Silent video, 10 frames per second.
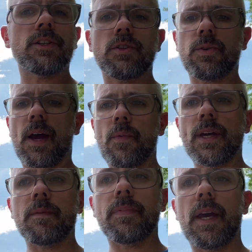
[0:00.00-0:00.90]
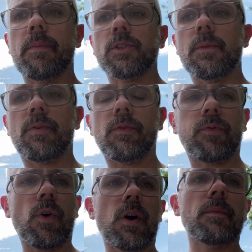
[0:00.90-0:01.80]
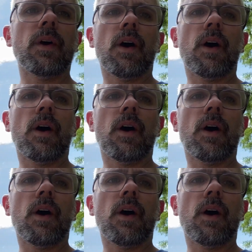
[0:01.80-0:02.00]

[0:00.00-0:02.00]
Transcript: so that we can be able to perform